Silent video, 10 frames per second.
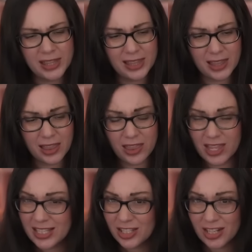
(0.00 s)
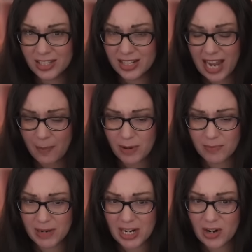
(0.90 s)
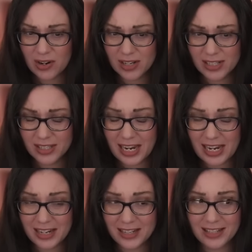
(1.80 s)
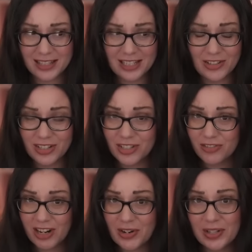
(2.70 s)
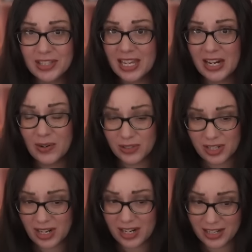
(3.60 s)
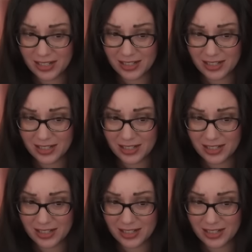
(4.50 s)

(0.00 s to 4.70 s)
this doesn't happen because in the Doctor's records, they all died.